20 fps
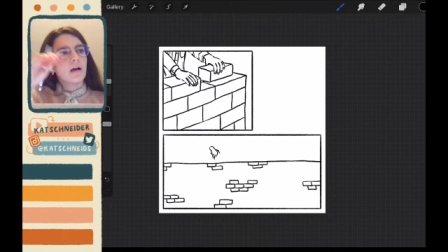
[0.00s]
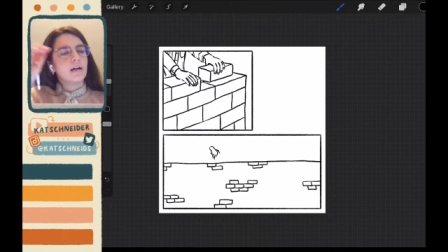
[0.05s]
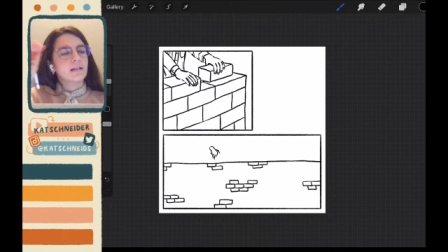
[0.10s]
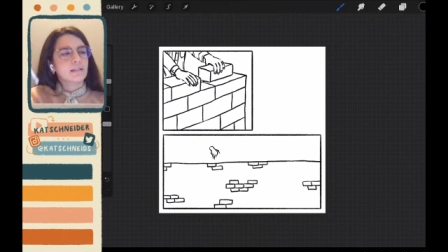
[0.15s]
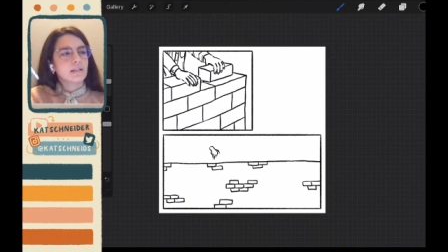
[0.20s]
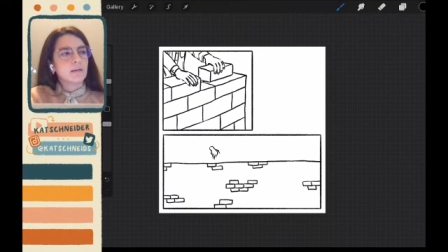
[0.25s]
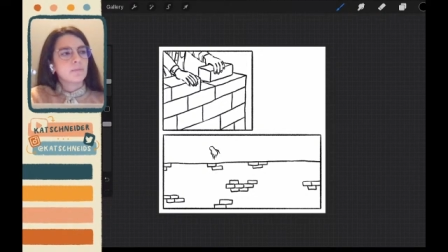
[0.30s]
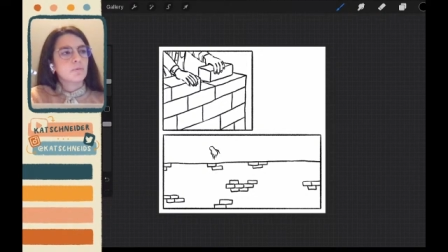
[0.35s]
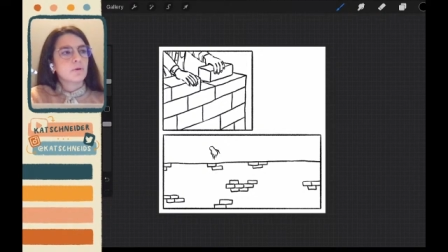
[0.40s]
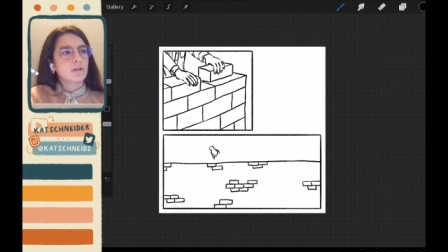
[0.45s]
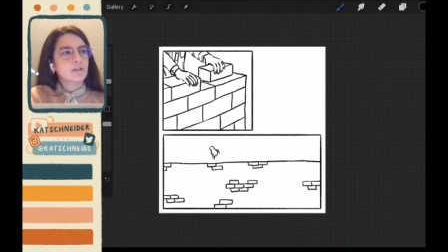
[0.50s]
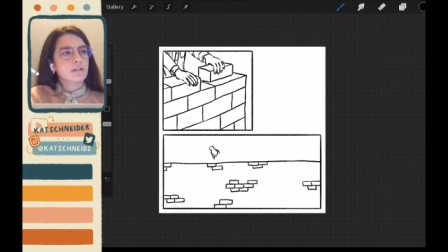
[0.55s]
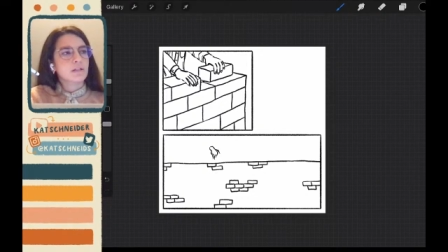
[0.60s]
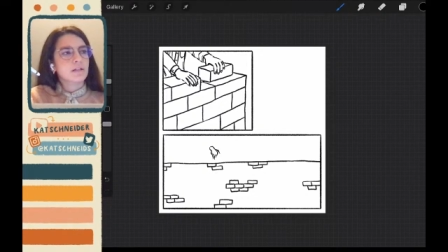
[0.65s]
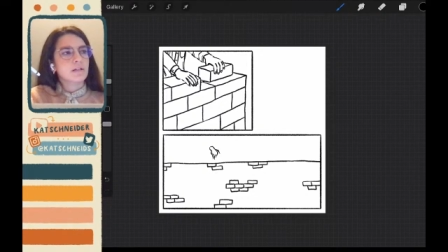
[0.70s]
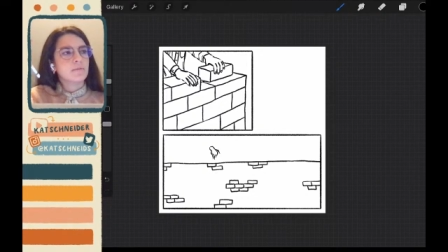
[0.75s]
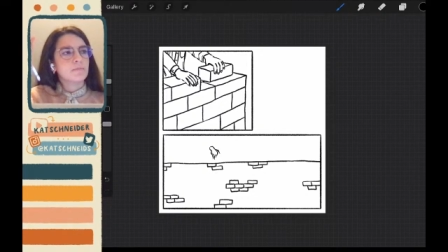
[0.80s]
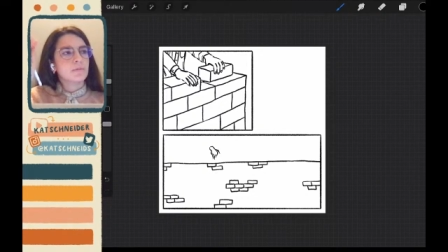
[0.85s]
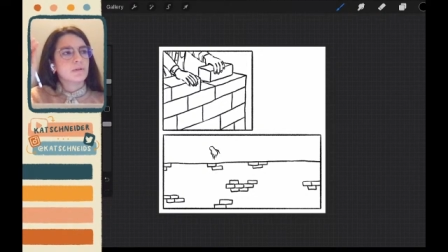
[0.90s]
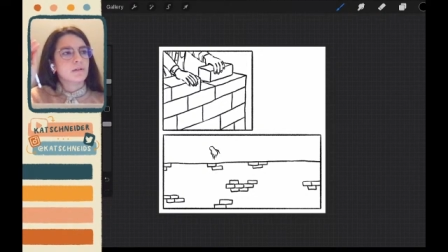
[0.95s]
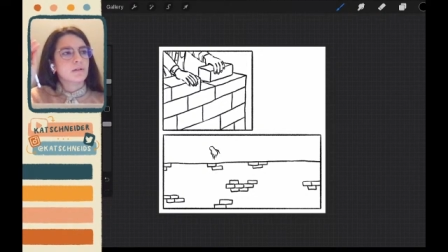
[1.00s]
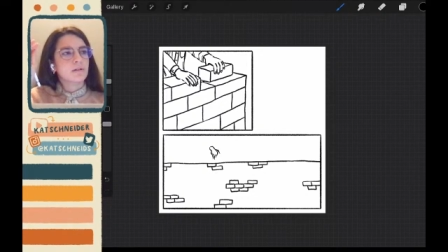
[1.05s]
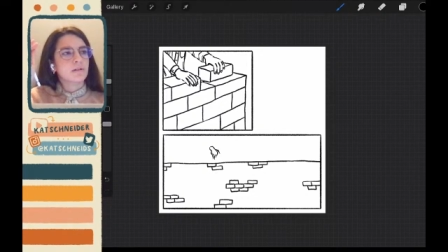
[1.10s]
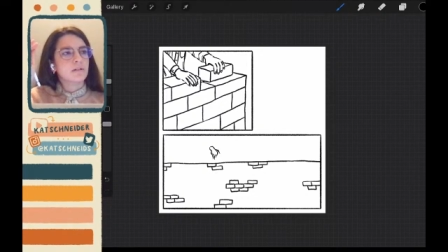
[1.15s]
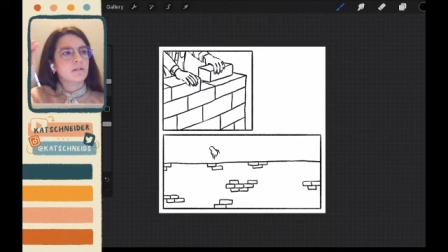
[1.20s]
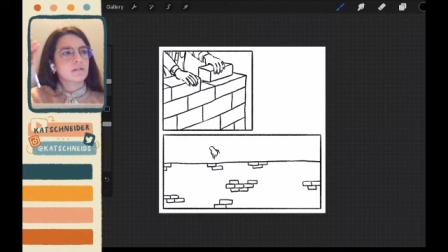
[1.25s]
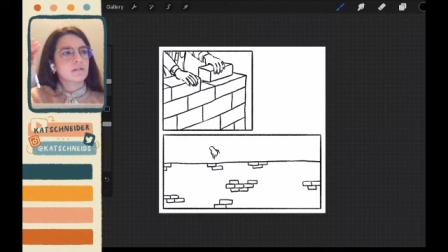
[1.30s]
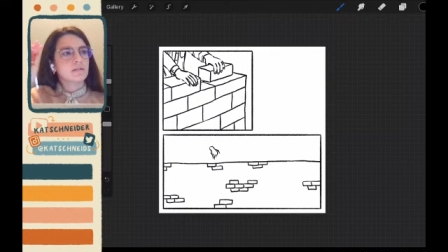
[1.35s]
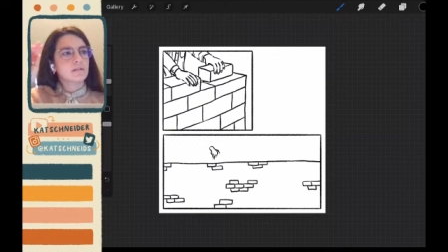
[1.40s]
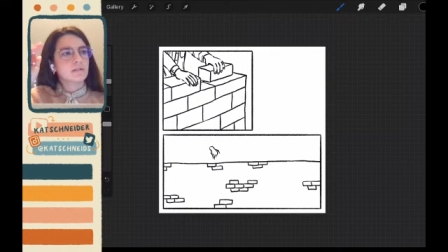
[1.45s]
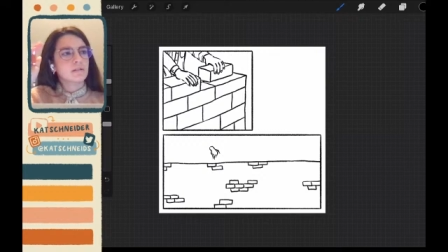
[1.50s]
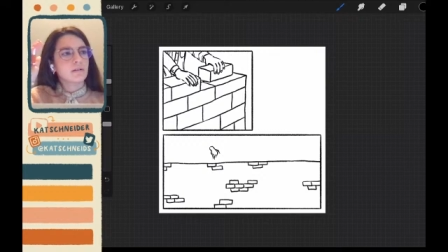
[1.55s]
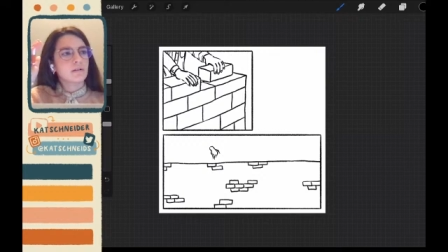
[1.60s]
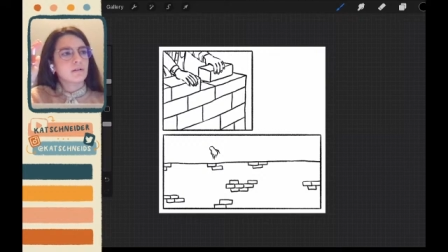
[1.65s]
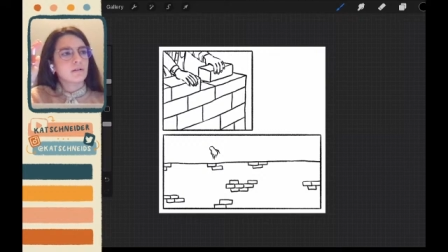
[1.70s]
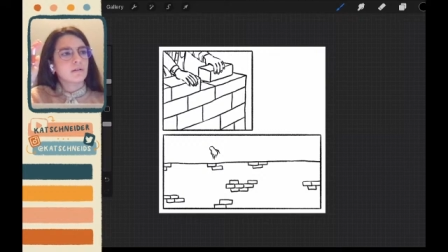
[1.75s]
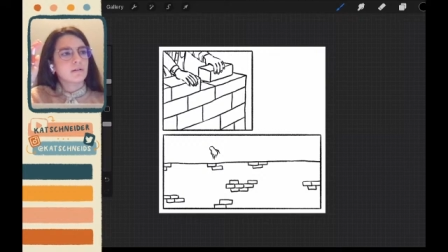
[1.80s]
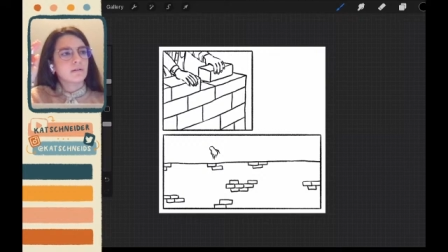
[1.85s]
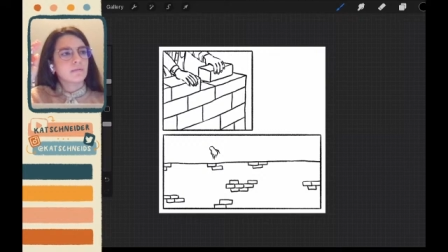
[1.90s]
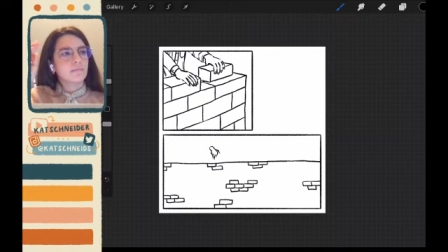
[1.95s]
I stopped watching it because
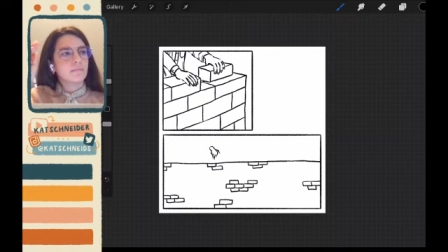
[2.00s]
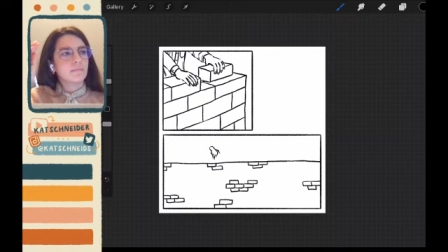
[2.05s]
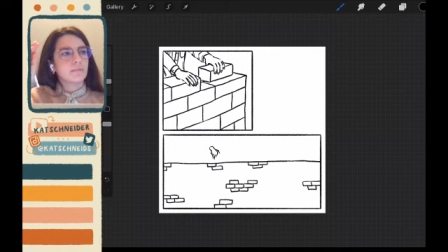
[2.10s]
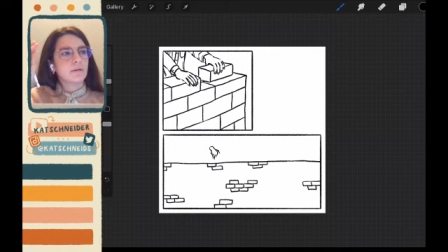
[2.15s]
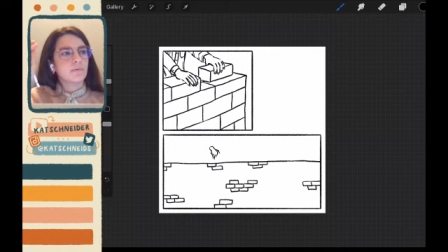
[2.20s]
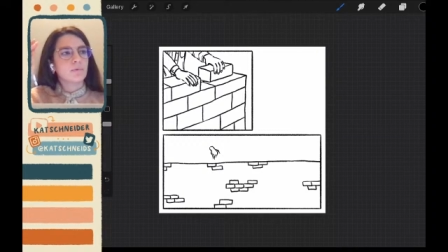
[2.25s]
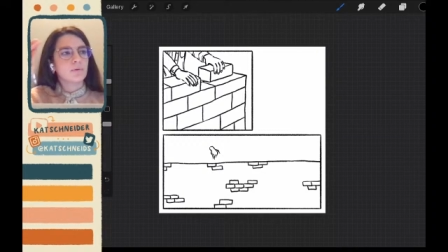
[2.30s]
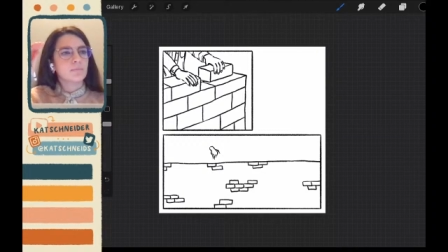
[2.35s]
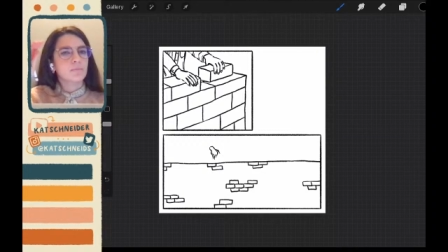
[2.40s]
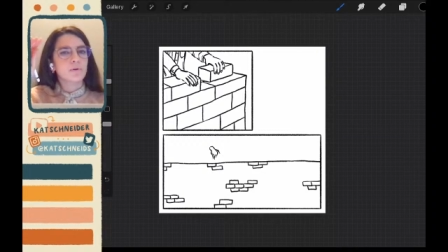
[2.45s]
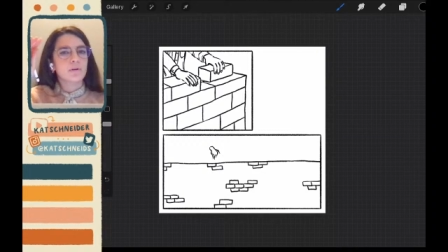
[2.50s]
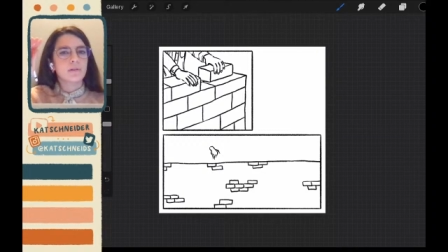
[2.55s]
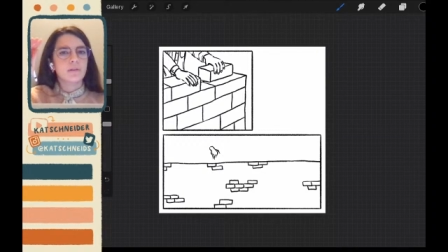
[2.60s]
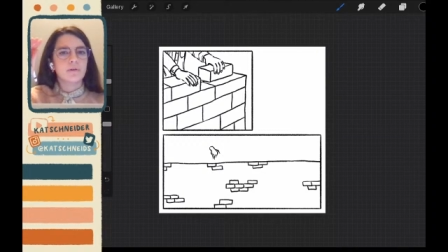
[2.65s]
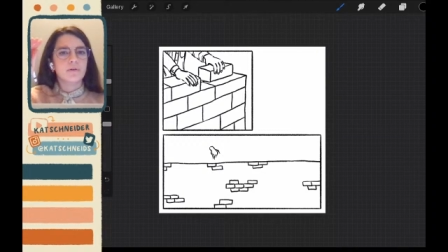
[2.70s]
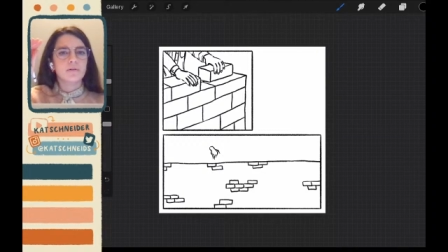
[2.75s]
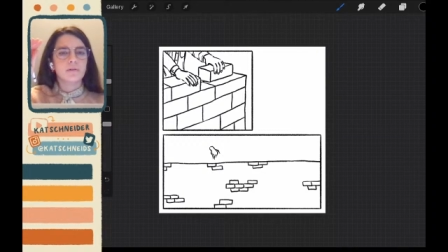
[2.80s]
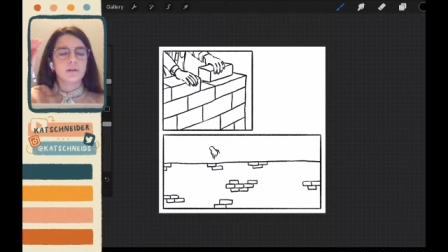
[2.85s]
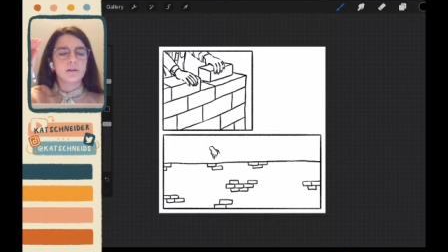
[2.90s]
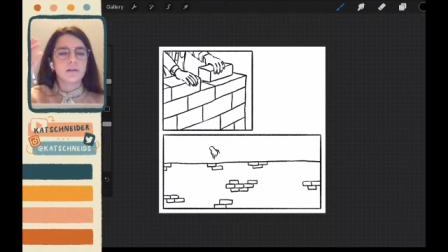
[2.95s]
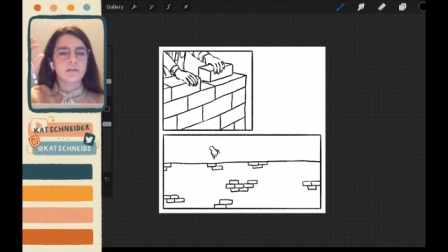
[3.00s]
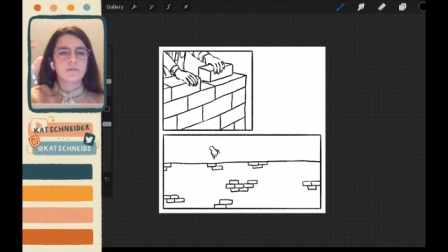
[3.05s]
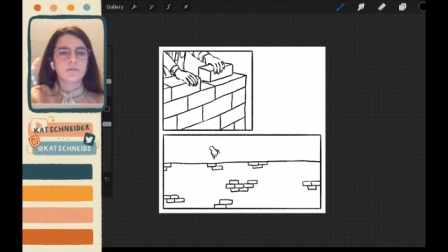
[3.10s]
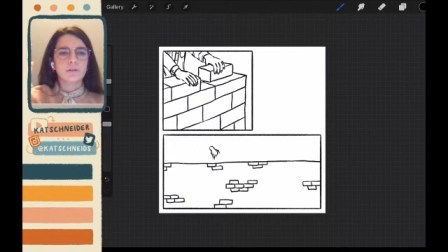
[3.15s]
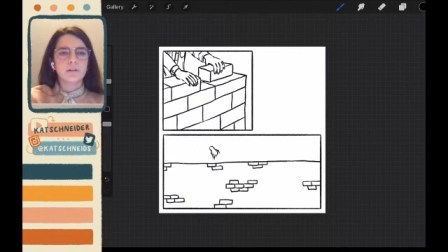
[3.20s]
at one point they were like,